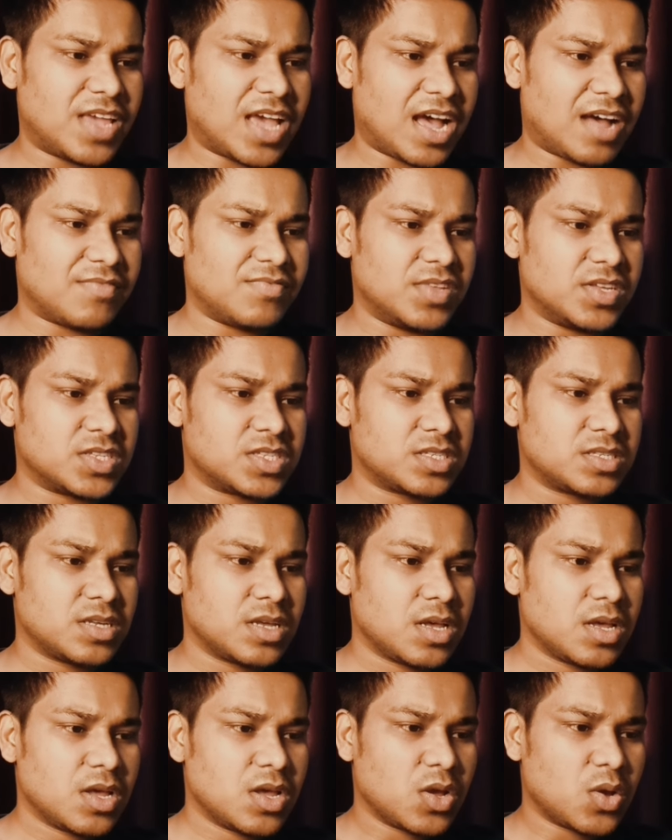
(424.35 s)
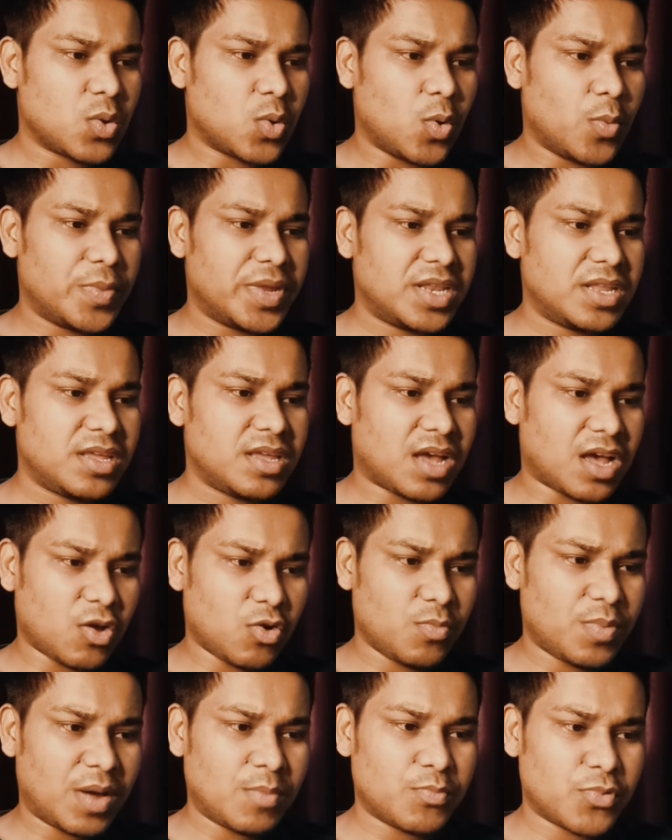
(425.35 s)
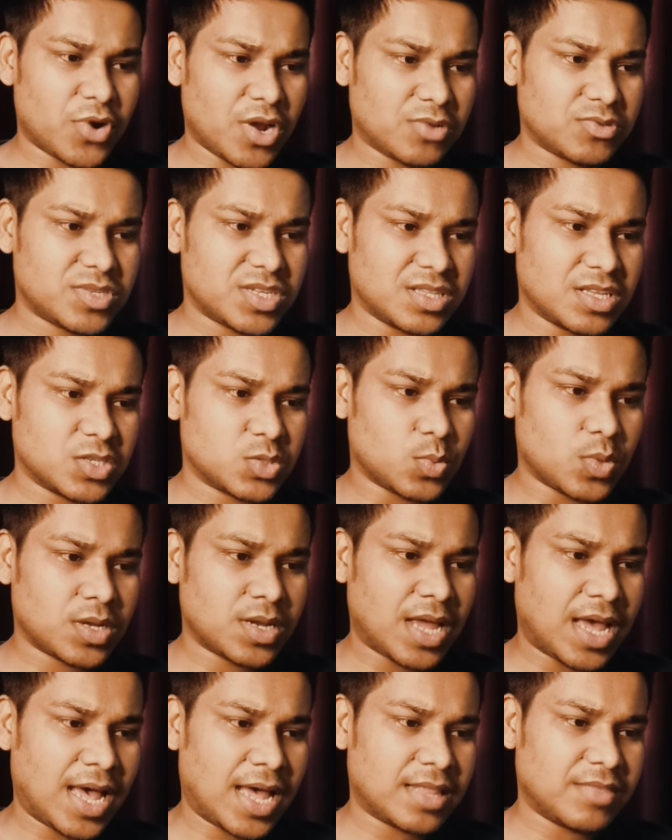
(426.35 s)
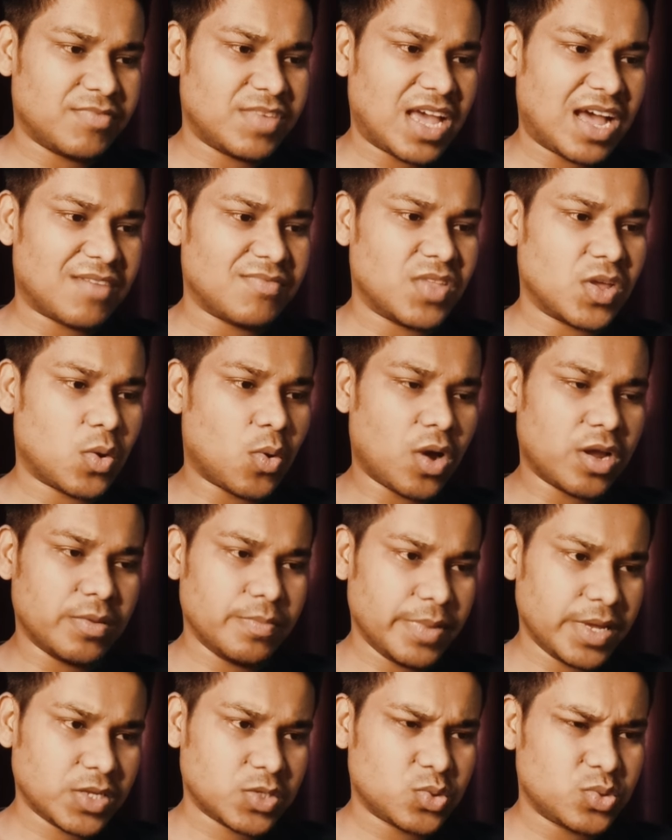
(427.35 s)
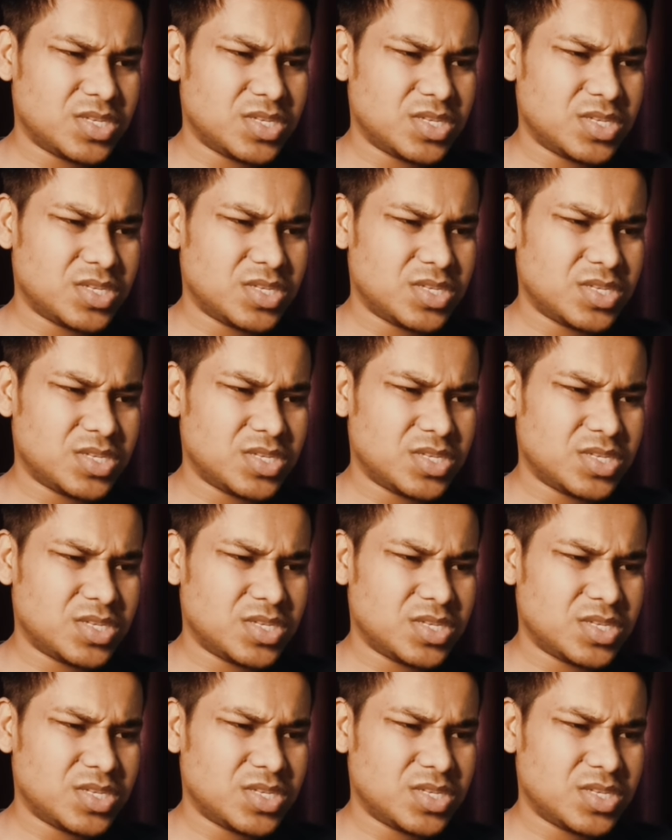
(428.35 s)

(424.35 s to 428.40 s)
We have this Komini, I hope I'm pronouncing this one, and we have the Coinbase.